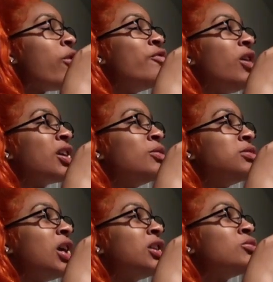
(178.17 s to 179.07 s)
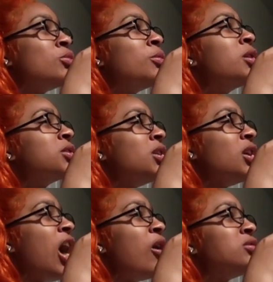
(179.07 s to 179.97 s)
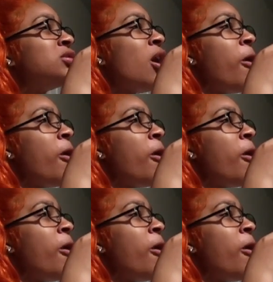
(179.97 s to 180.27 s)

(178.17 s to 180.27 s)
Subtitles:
It's like it was like this when we cooked in the house.